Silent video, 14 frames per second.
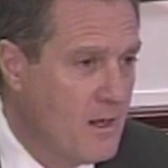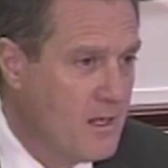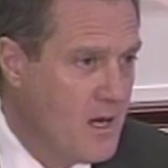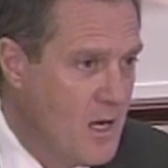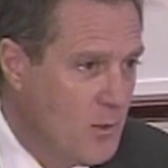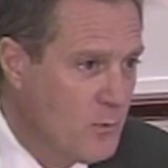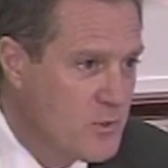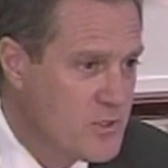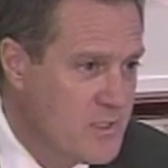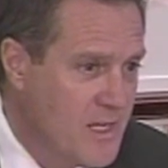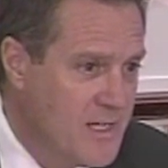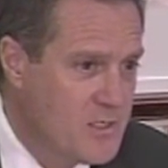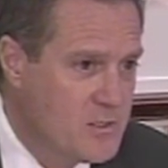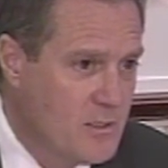Congress
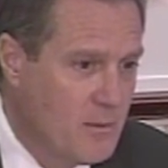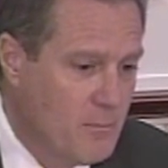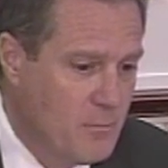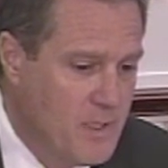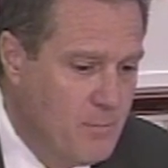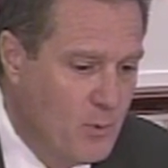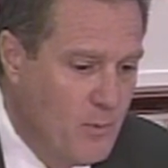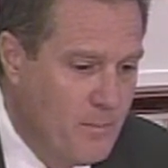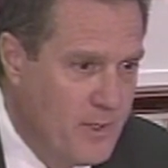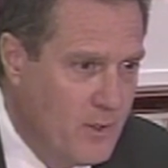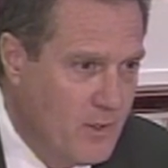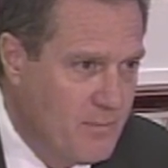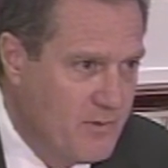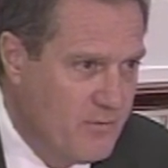takes people
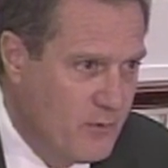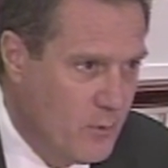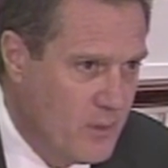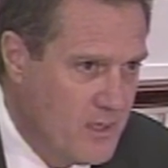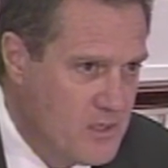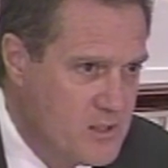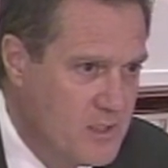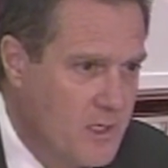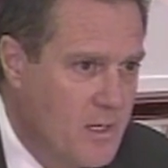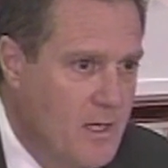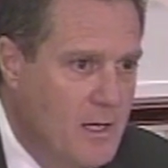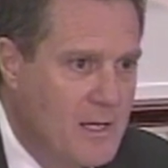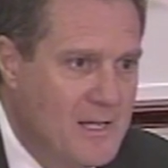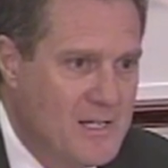appearing before us
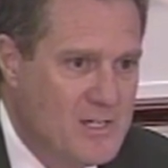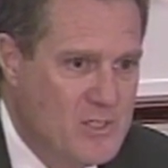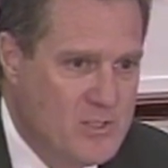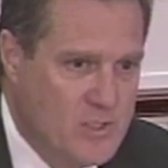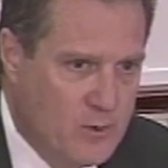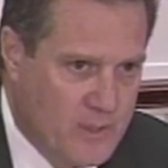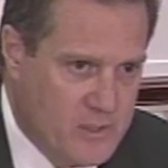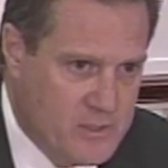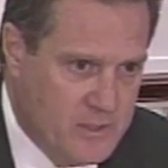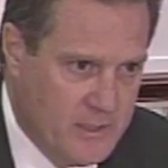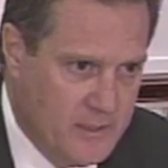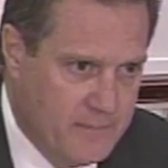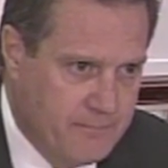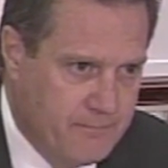
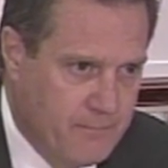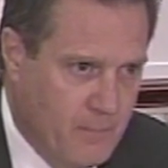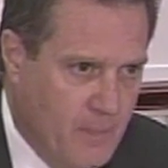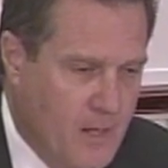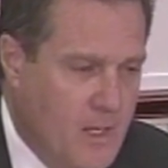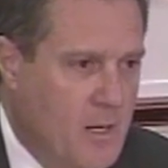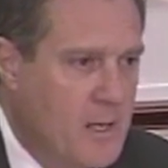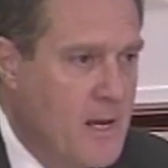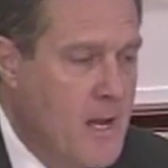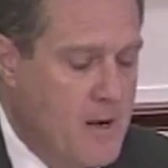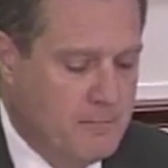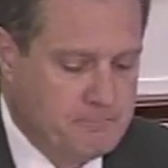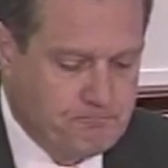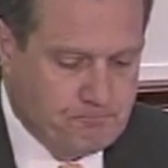seriously.
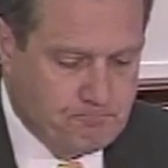Now,